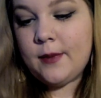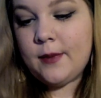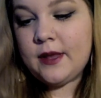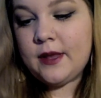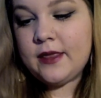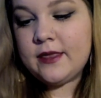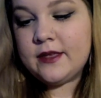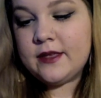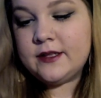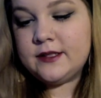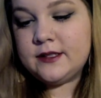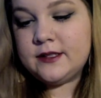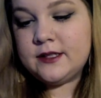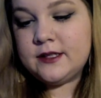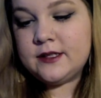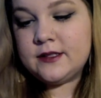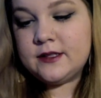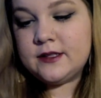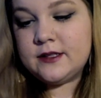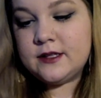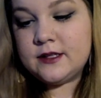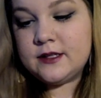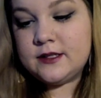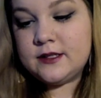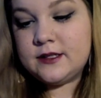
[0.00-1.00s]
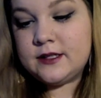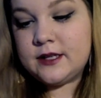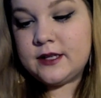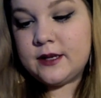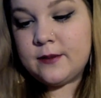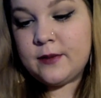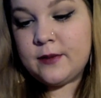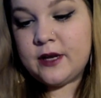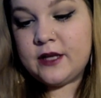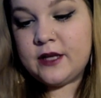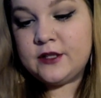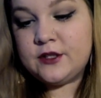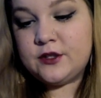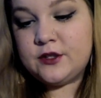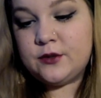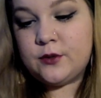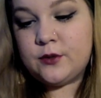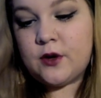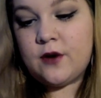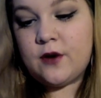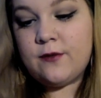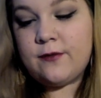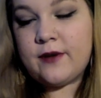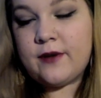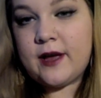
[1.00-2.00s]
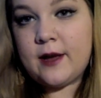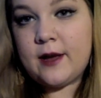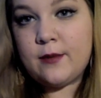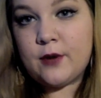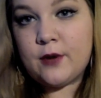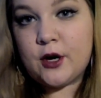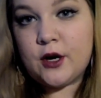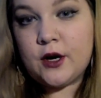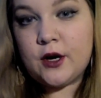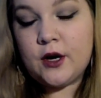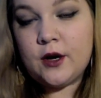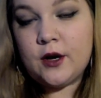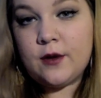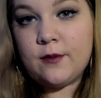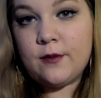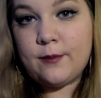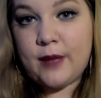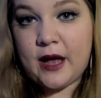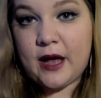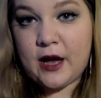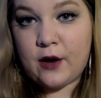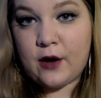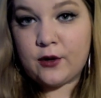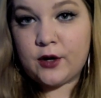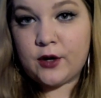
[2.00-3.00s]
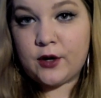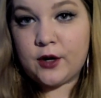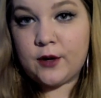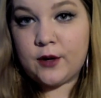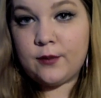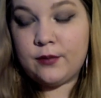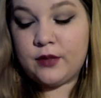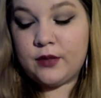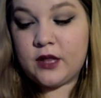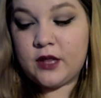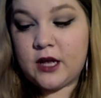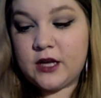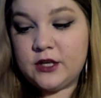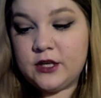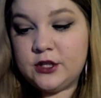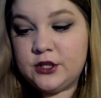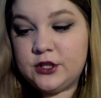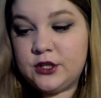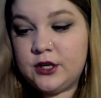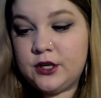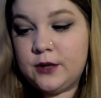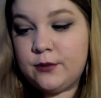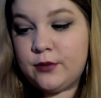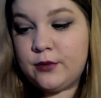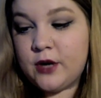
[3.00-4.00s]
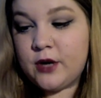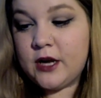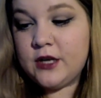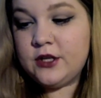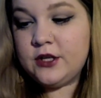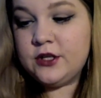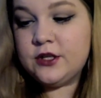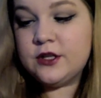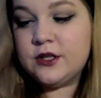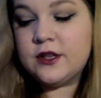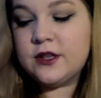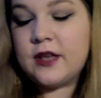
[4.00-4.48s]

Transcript: This is the Sigma Duo Fiber Powder Blush Brush,